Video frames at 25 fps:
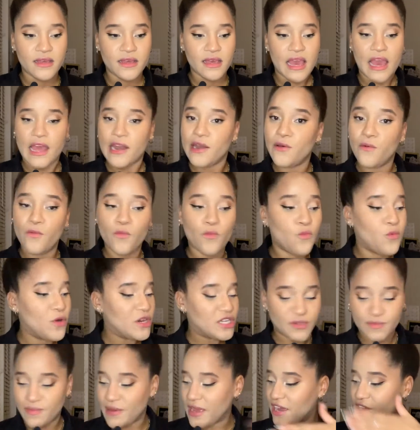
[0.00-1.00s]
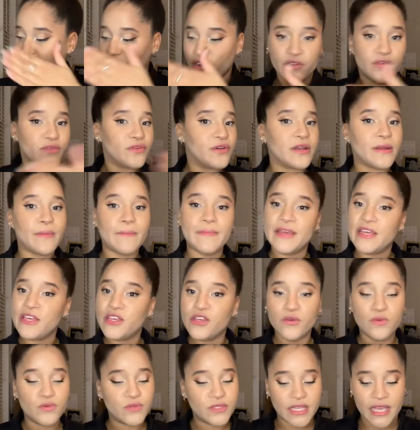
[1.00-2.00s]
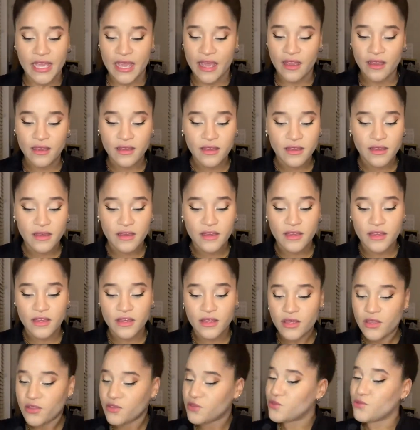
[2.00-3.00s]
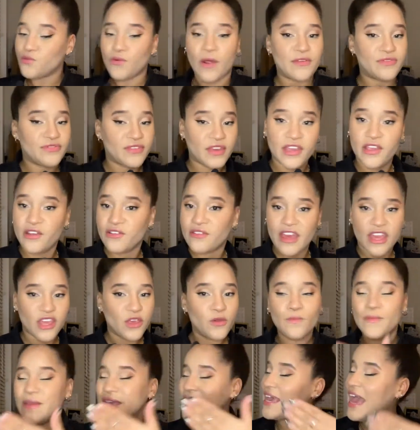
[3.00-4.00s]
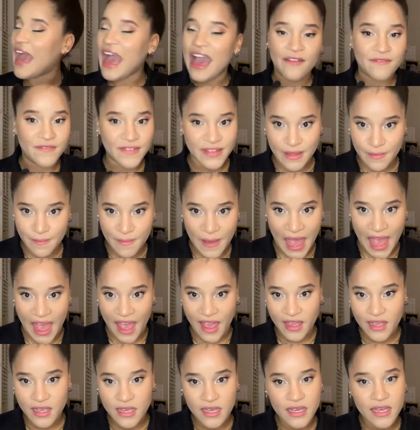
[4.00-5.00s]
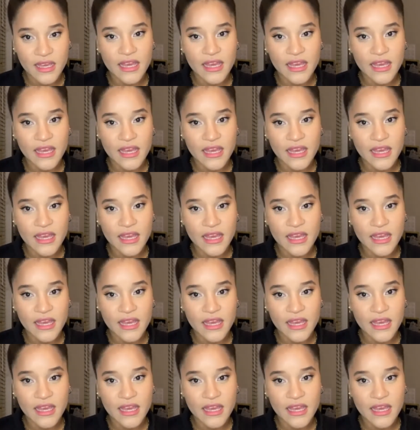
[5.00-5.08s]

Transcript: And which bag are you gonna be using throughout the year that you be having the bag?